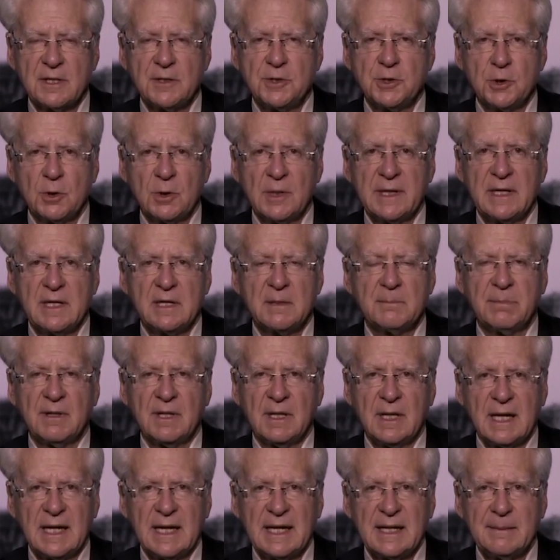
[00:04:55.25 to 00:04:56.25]
and the jury didn't
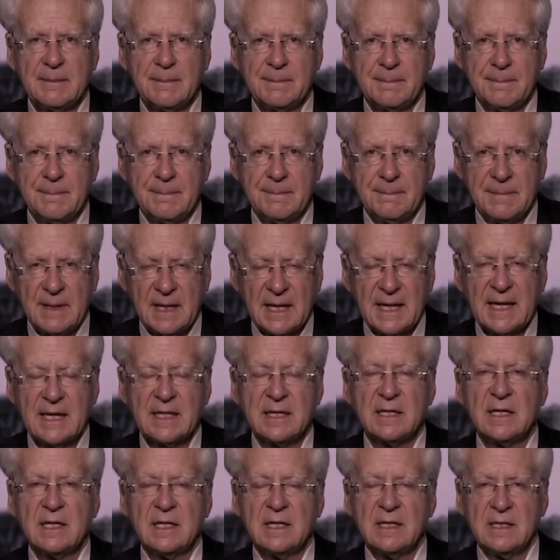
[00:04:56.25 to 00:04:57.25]

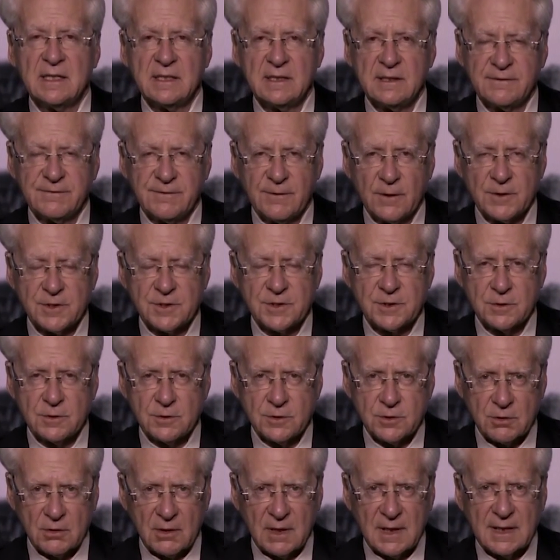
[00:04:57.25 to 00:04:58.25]
buy it in the first
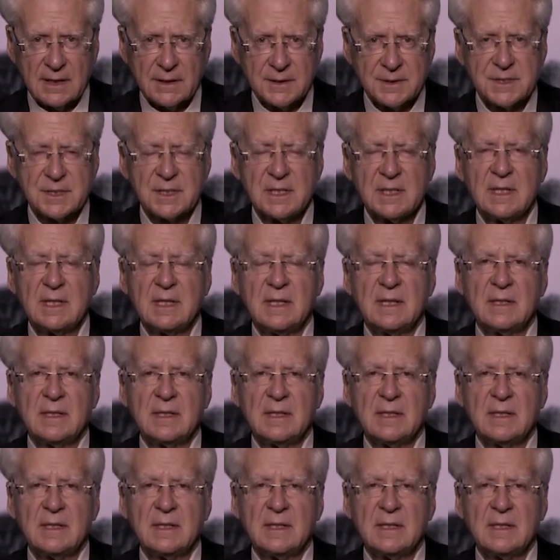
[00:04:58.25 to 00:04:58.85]
two trials.